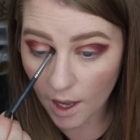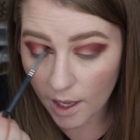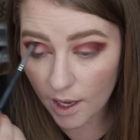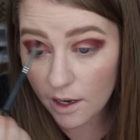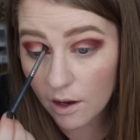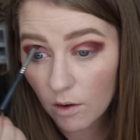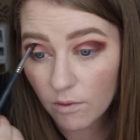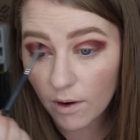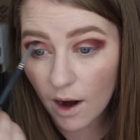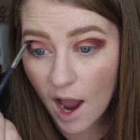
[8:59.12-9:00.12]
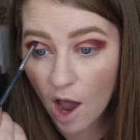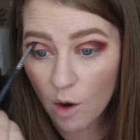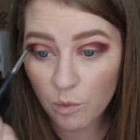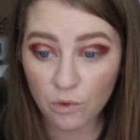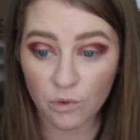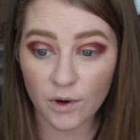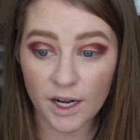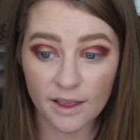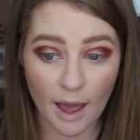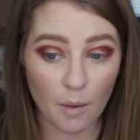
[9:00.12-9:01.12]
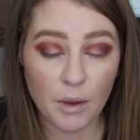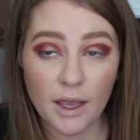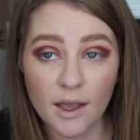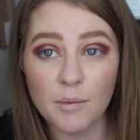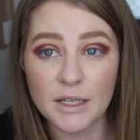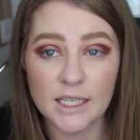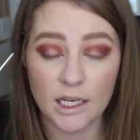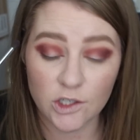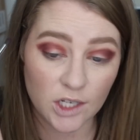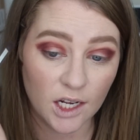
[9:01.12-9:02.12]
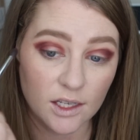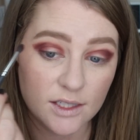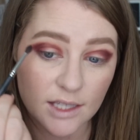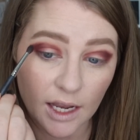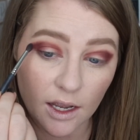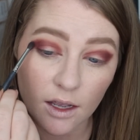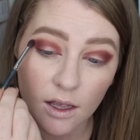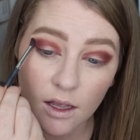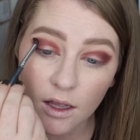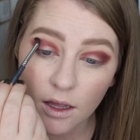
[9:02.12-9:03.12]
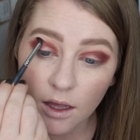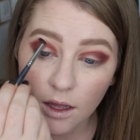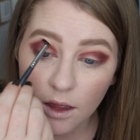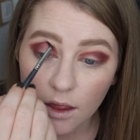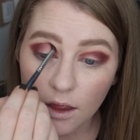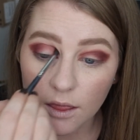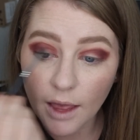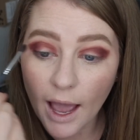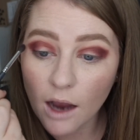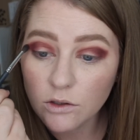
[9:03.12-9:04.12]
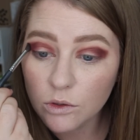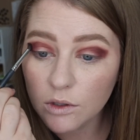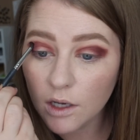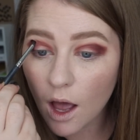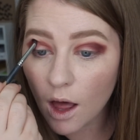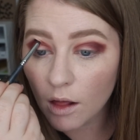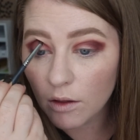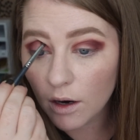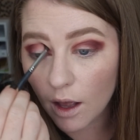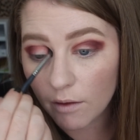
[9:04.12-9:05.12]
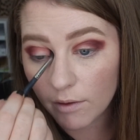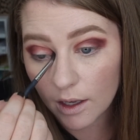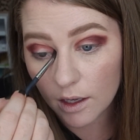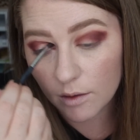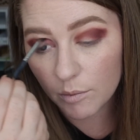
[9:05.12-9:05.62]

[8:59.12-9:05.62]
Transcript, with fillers: I can't get over how pretty that pigmentation is. Like the actual color of it.